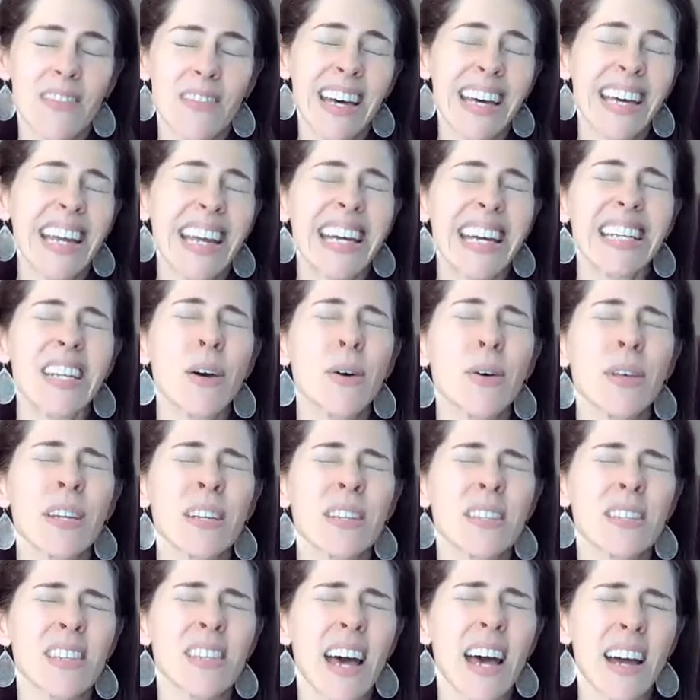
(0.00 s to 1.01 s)
And I know that
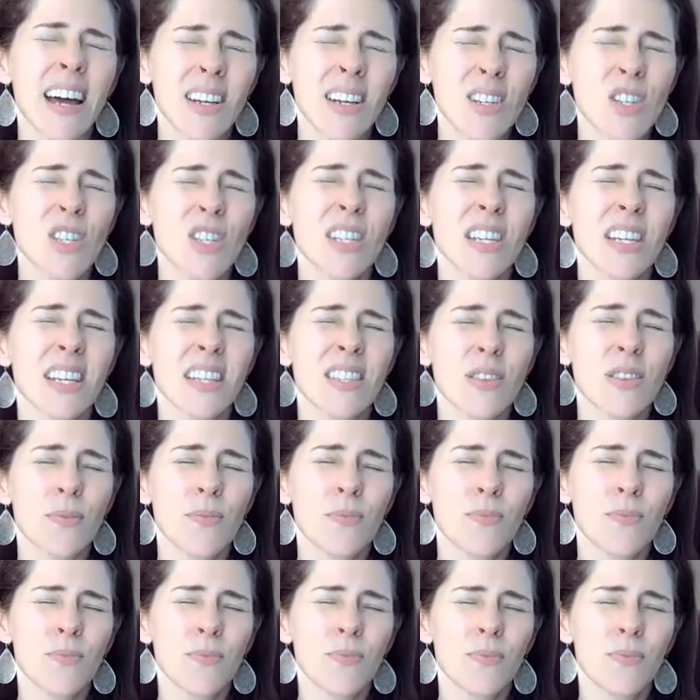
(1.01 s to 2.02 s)
it's a
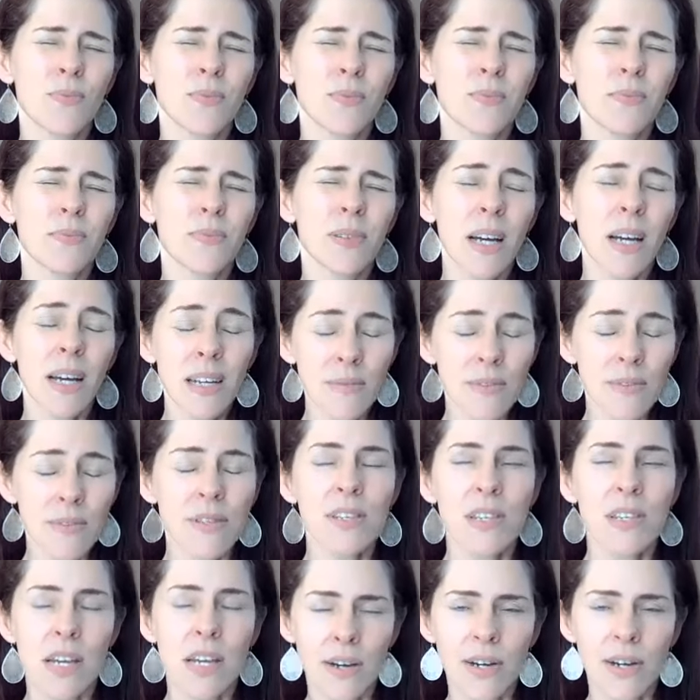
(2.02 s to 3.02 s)
kind of a
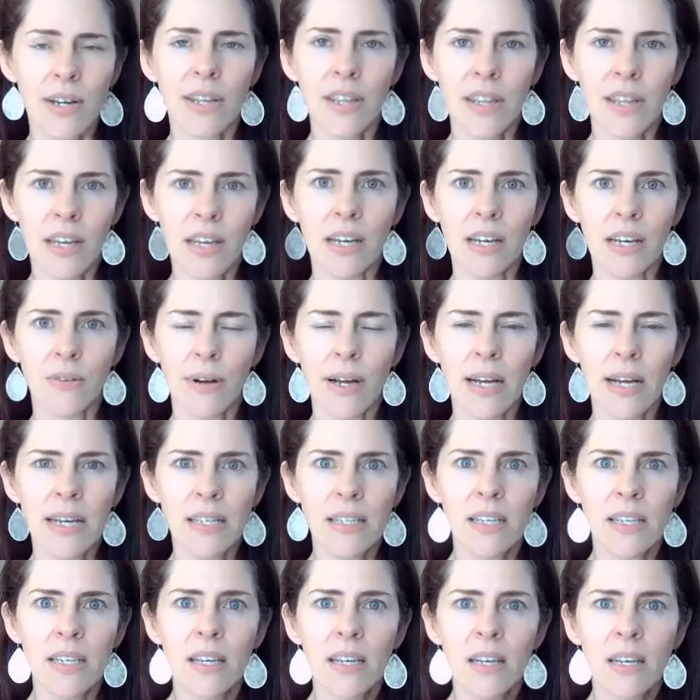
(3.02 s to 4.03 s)
scary thing,
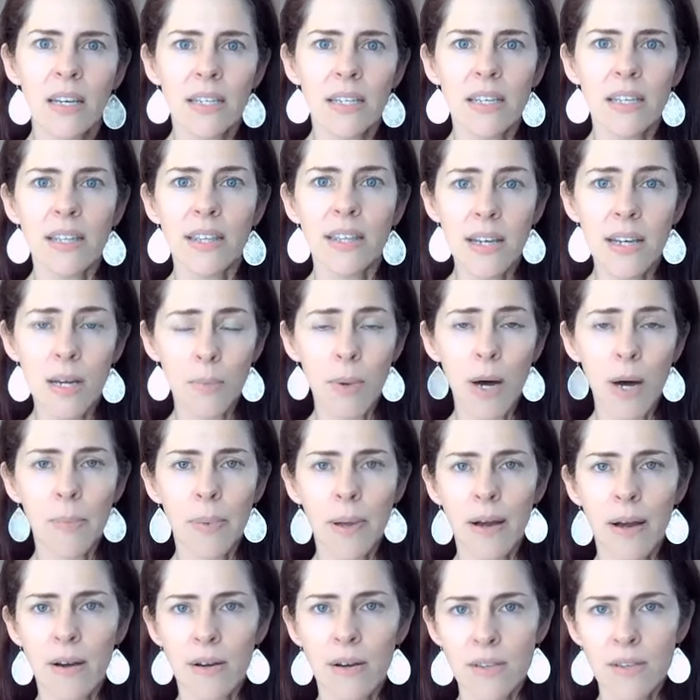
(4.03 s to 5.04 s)
right? To think about
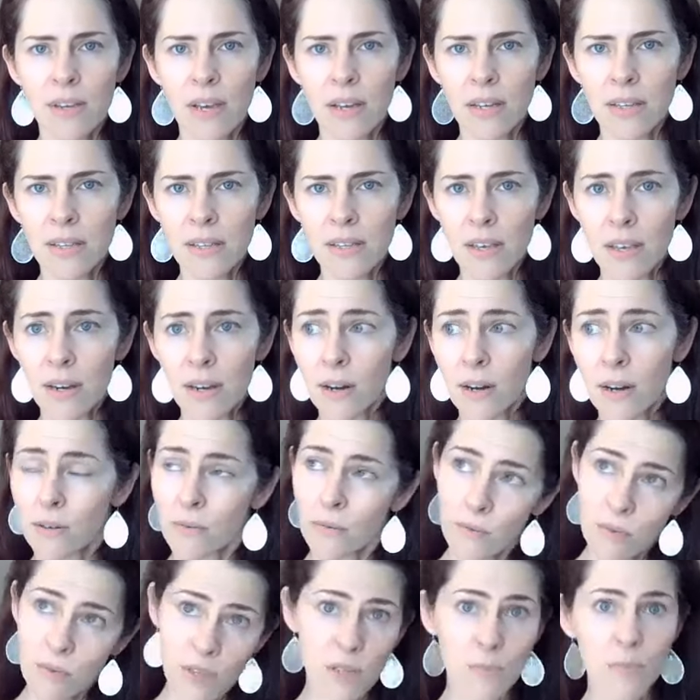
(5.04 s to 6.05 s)
parasites in
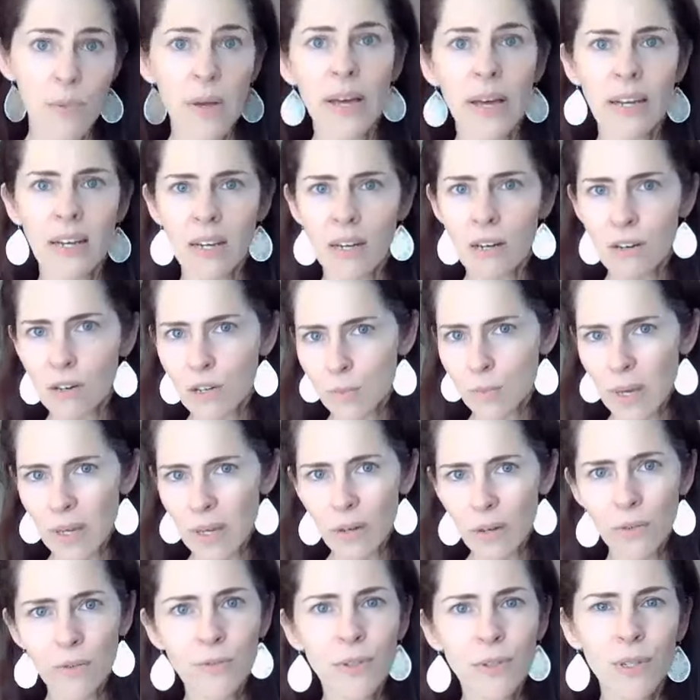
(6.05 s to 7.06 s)
our spine, in our
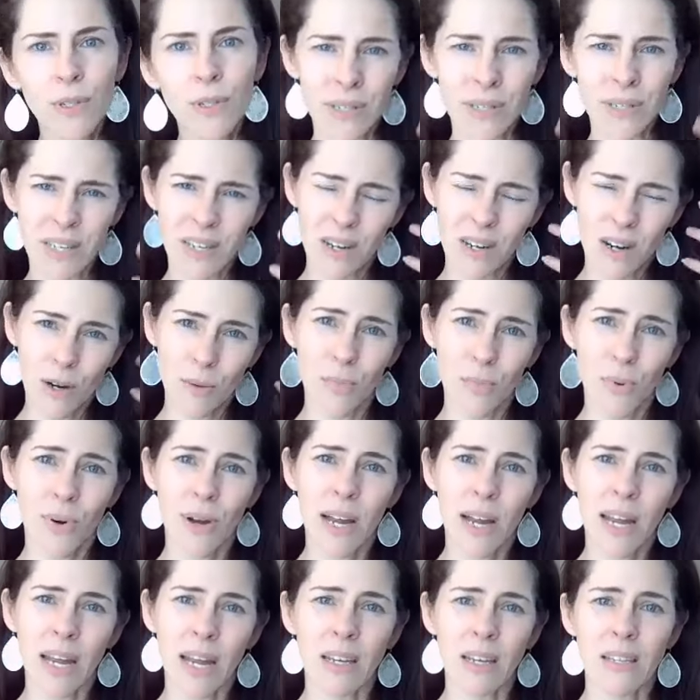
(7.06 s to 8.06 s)
spinal fluid, in our
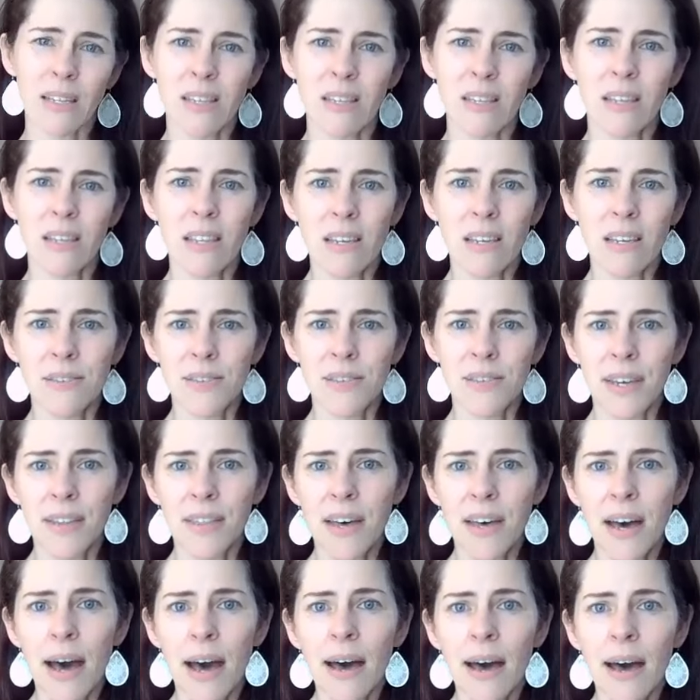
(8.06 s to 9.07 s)
brains, and things like
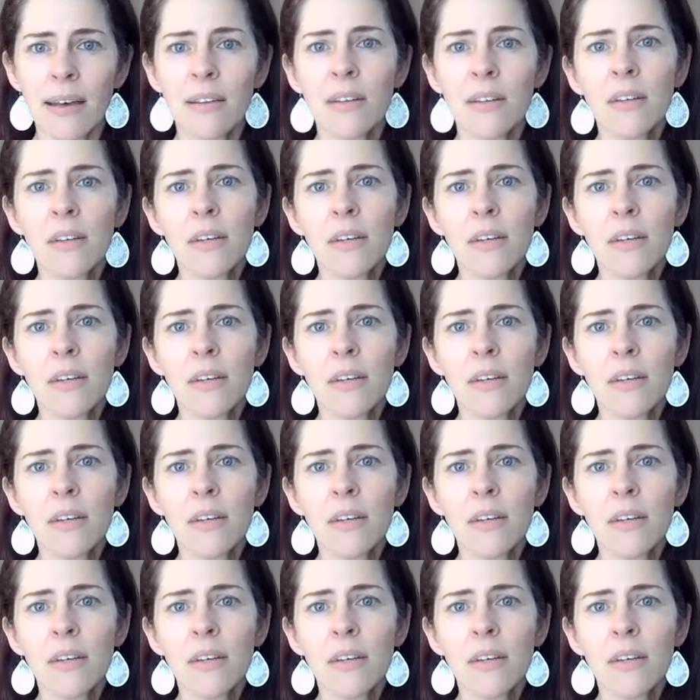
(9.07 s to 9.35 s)
that.